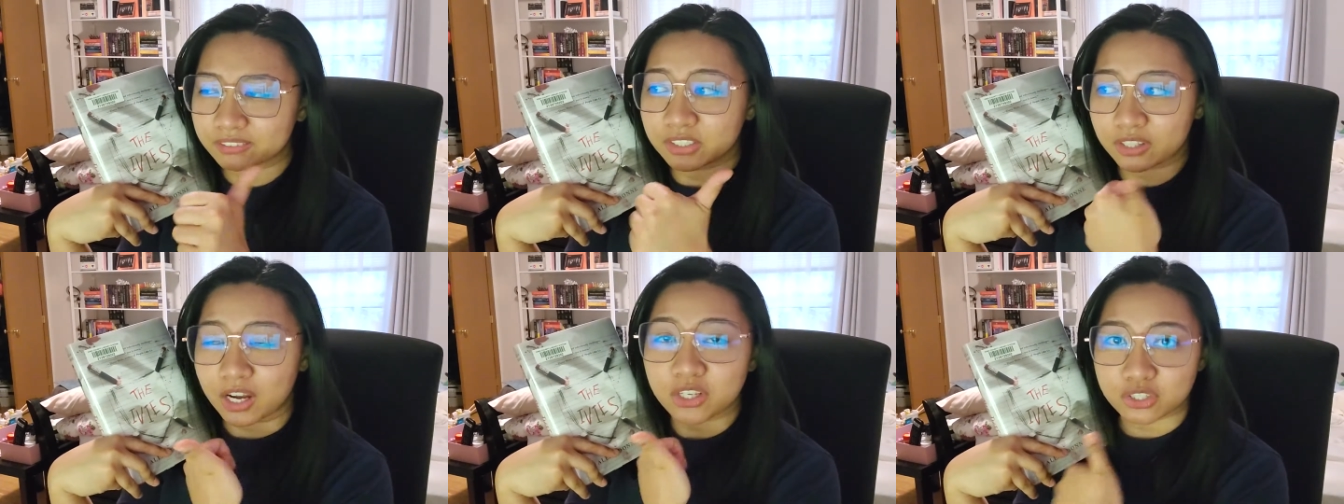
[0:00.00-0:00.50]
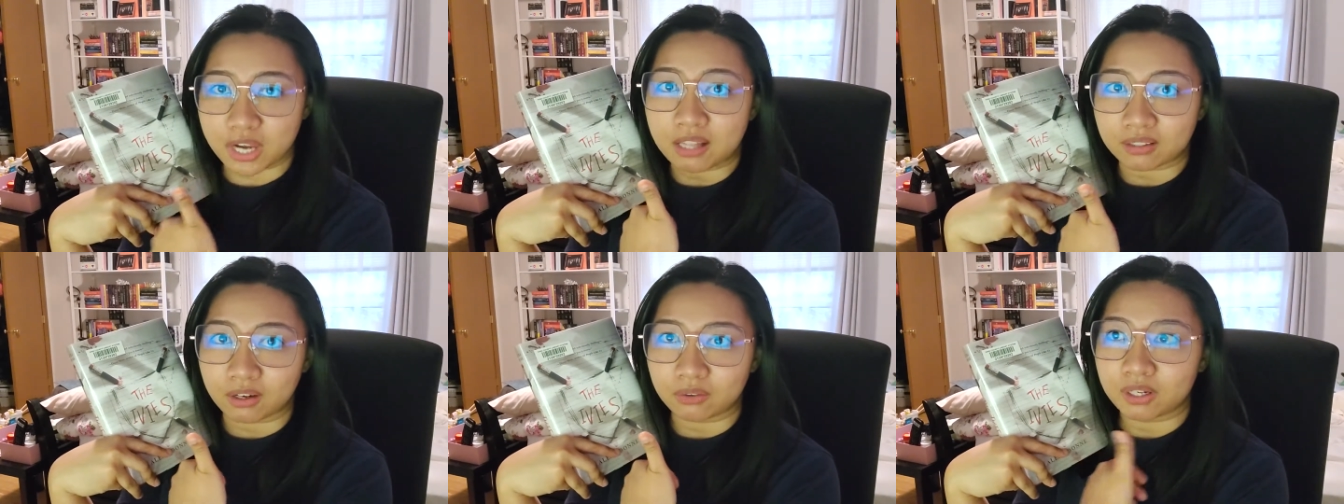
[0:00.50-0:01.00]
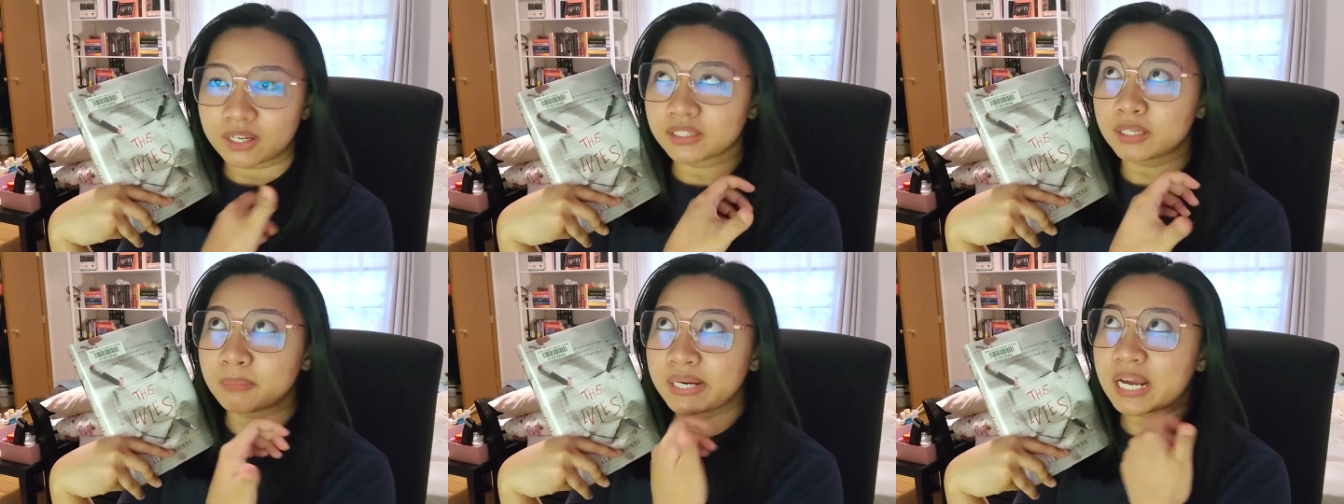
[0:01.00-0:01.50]
They're not shallow.
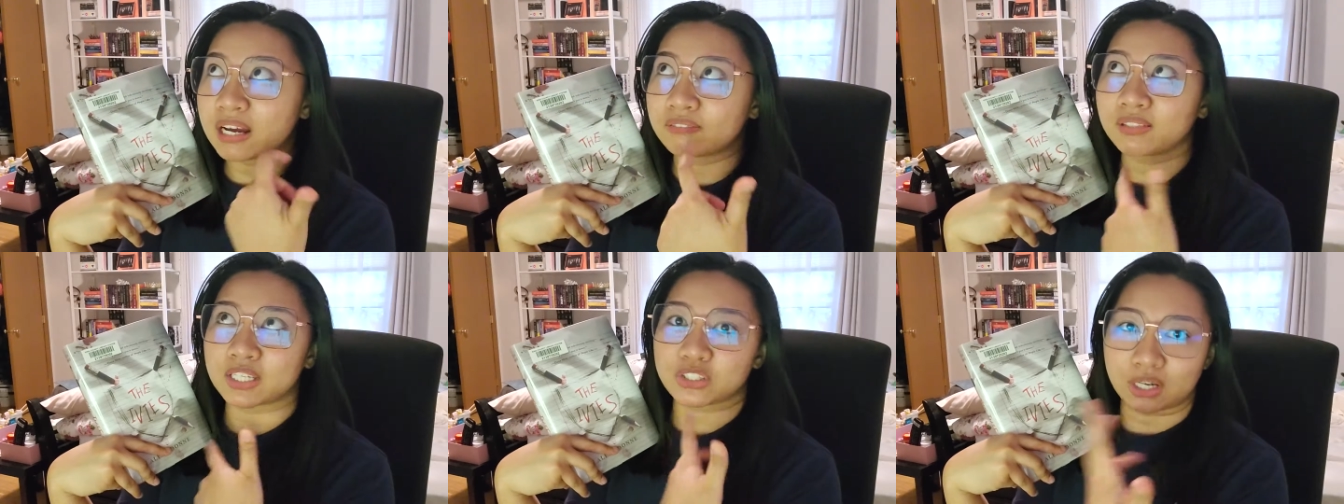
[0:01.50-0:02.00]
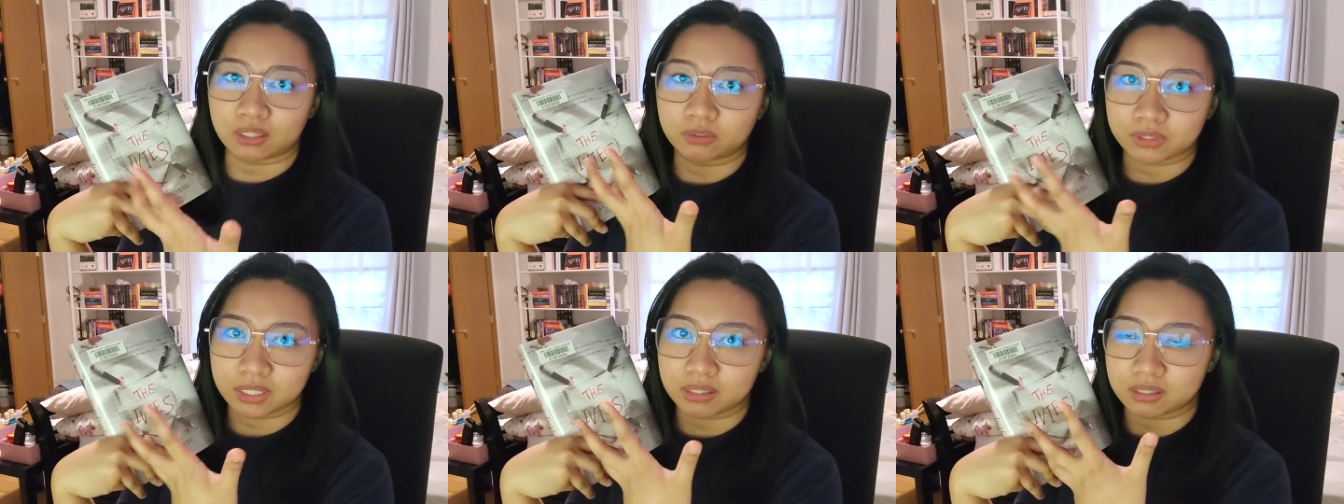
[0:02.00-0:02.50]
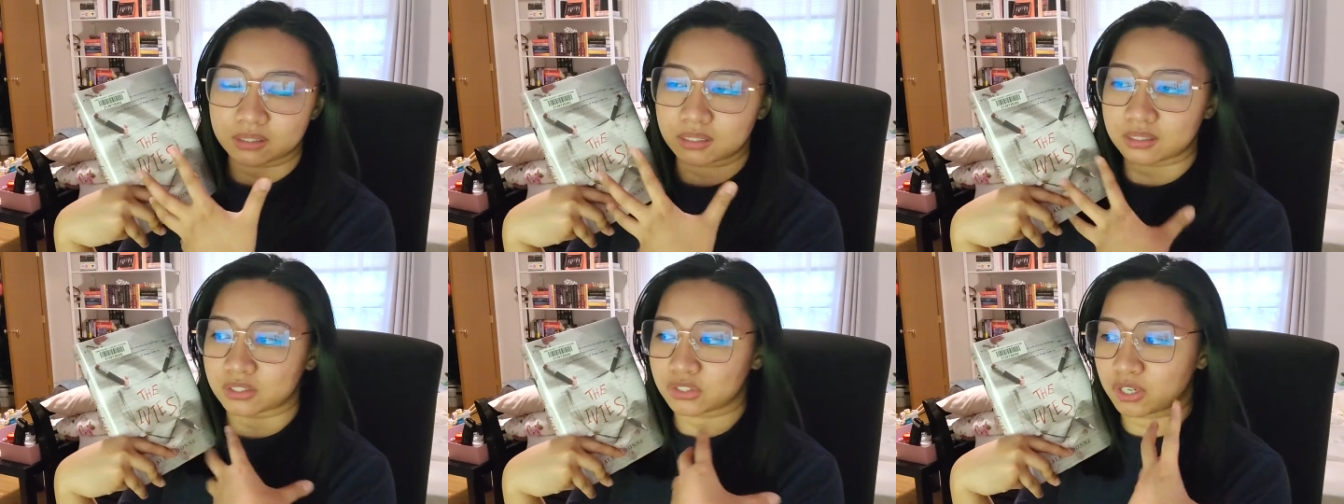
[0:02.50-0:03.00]
They might have like shallow
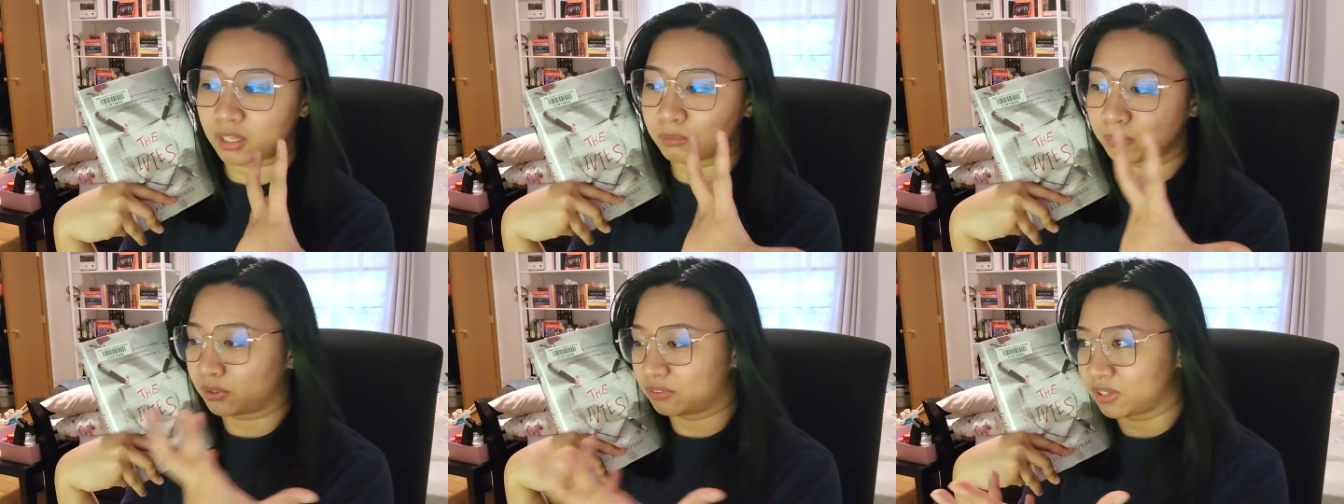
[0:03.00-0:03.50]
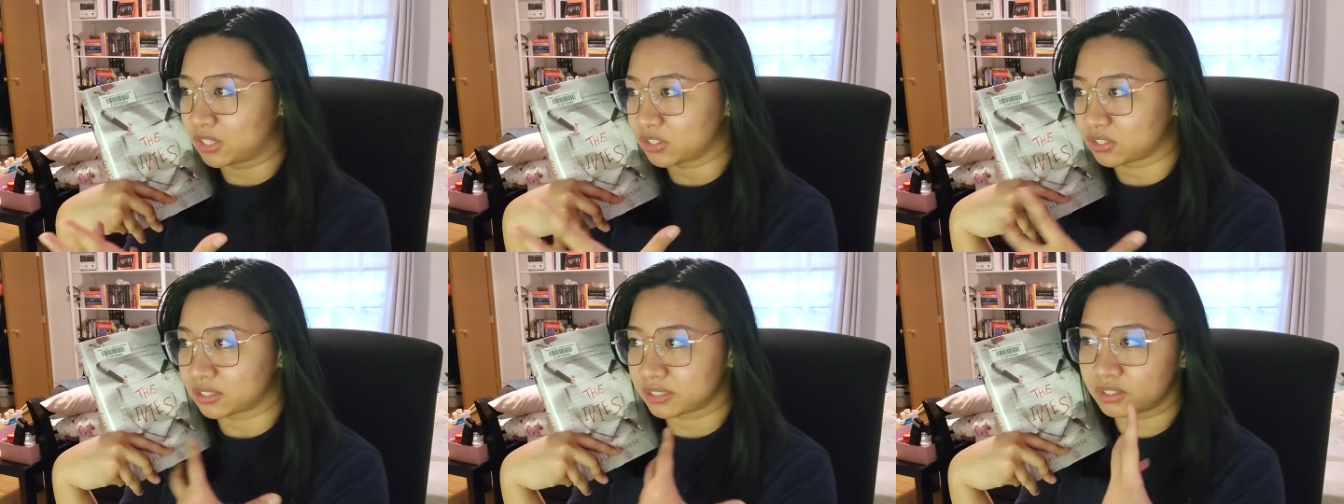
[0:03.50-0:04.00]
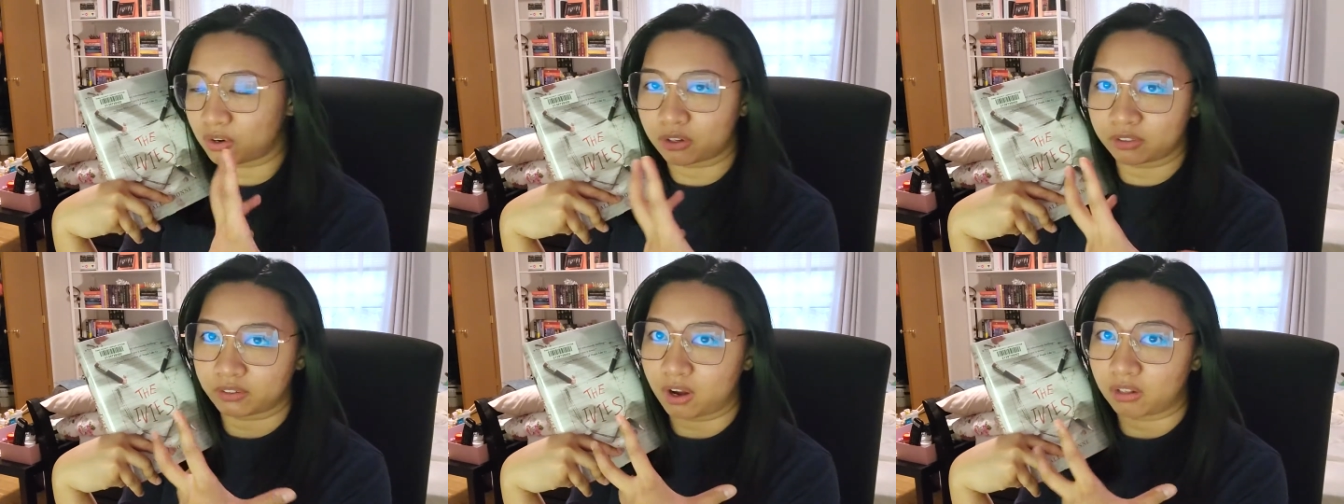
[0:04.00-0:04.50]
tendencies and shallow motivations and
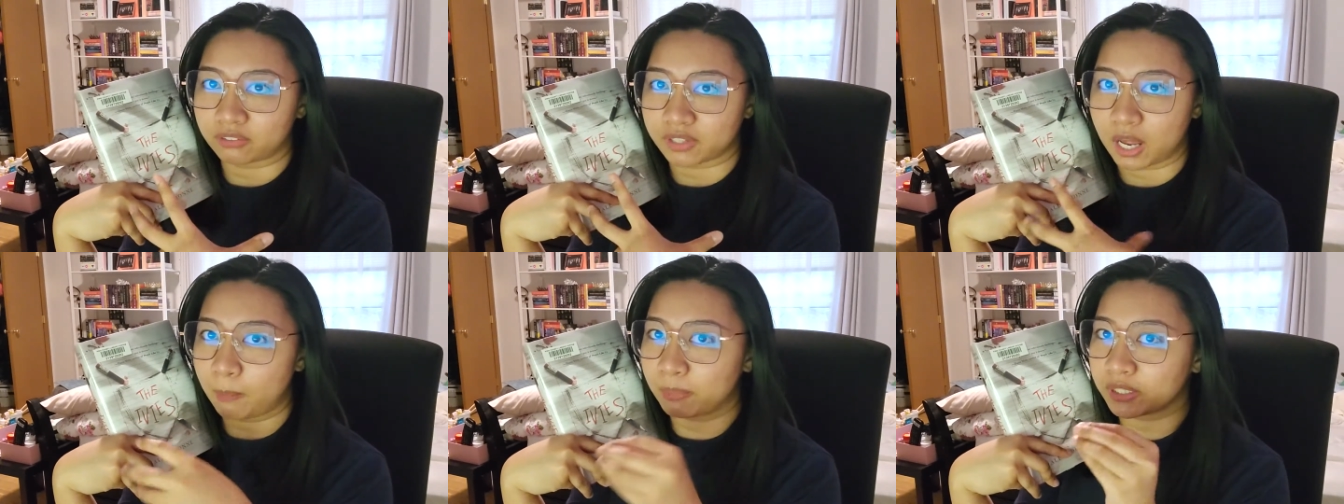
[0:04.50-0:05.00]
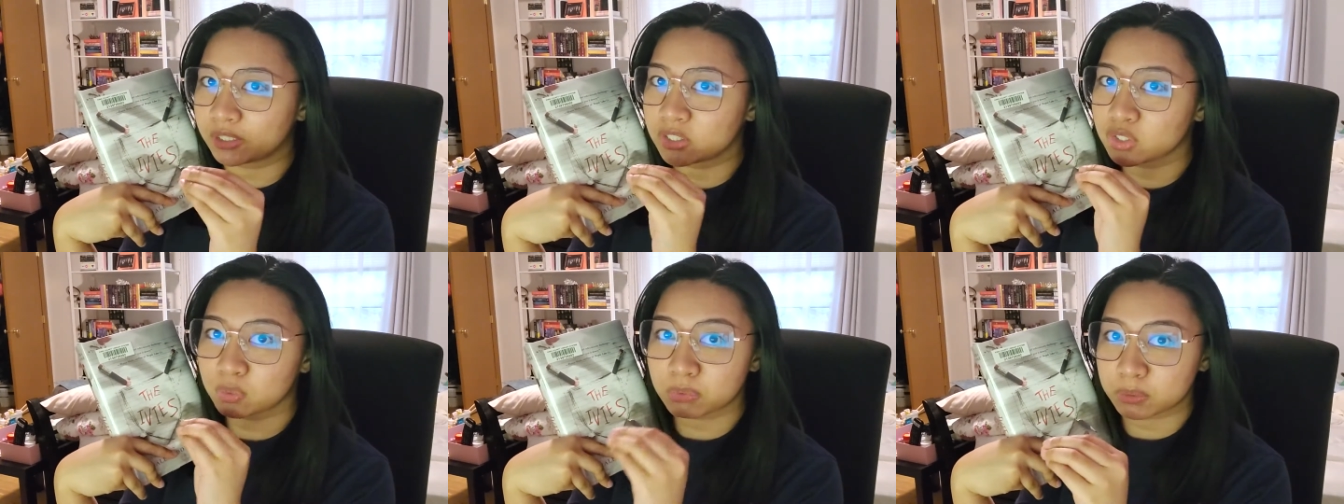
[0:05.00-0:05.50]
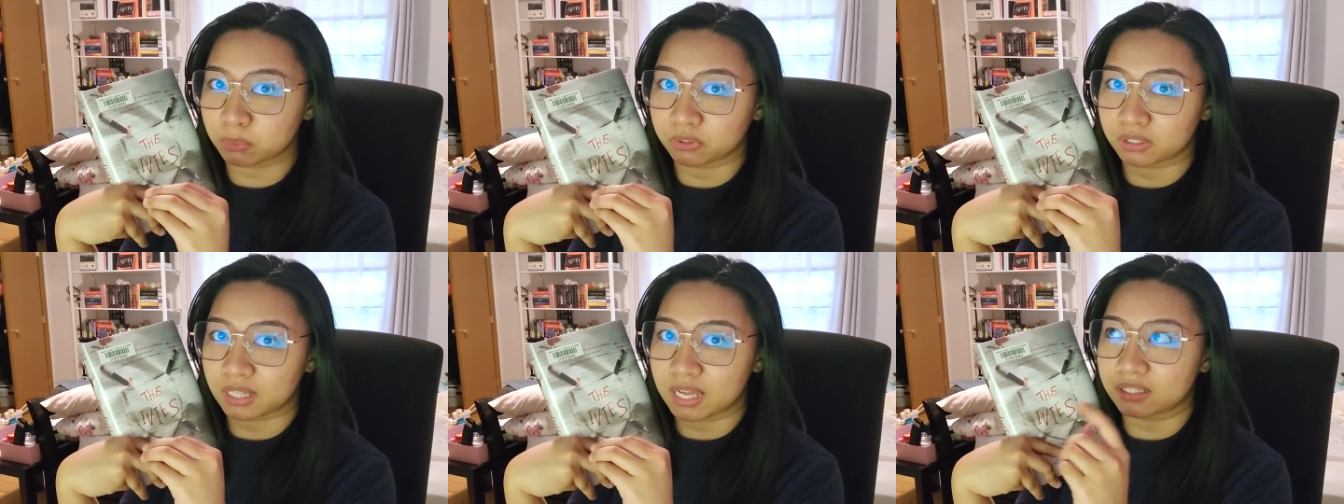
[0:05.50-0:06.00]
all, all of that, but there's so much more
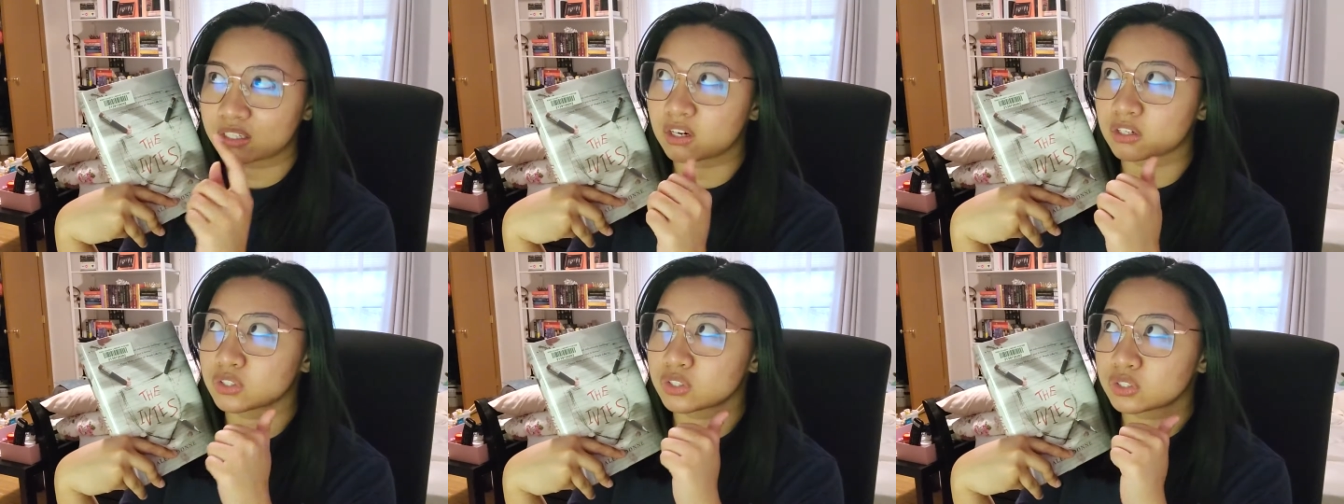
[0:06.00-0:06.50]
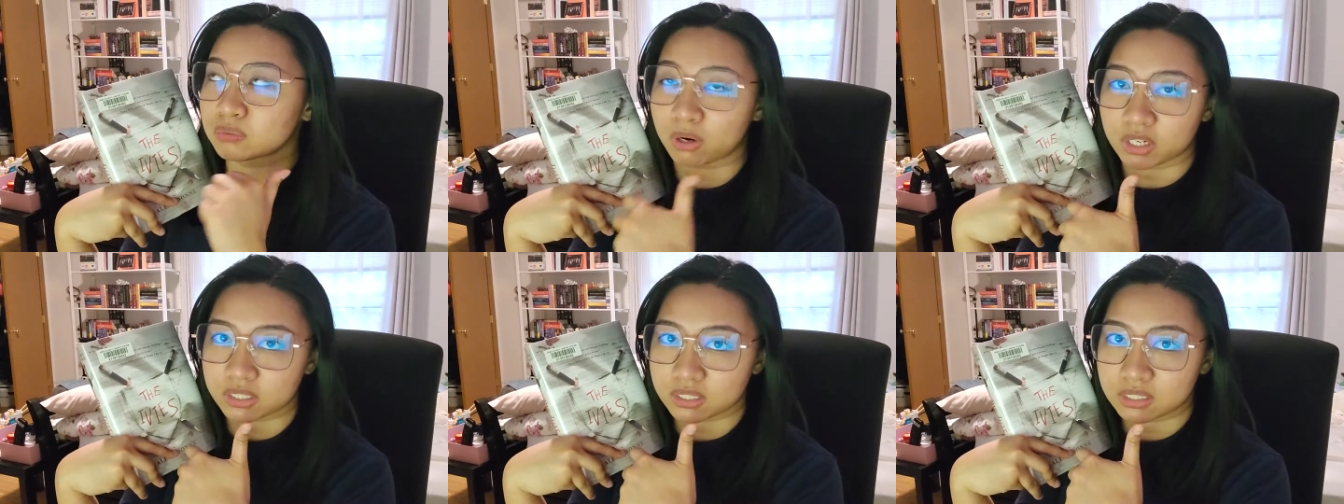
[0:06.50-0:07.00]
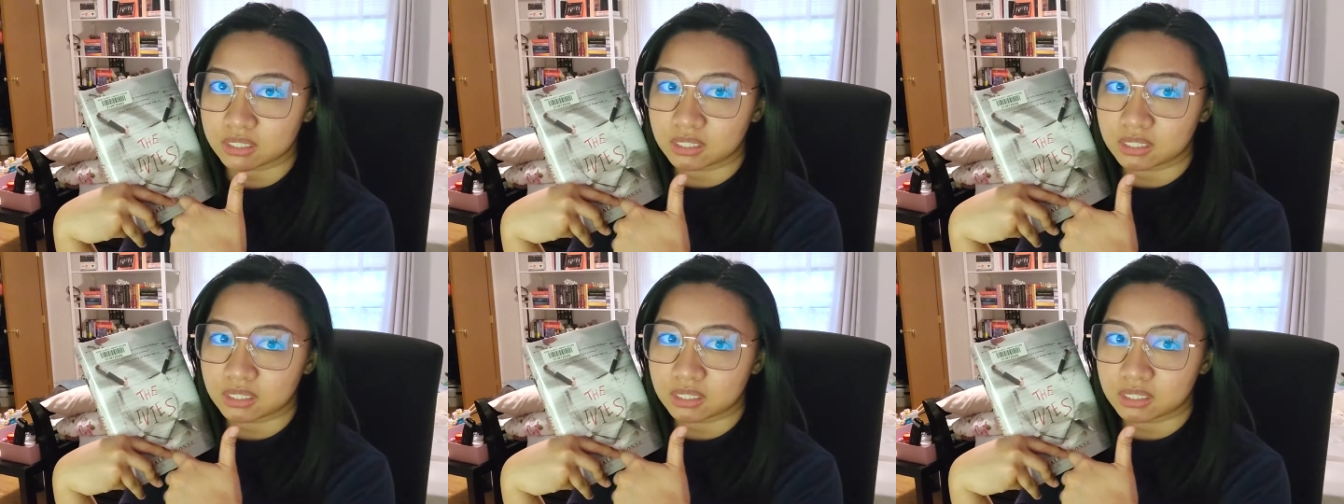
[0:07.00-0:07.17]
than that. They are smart.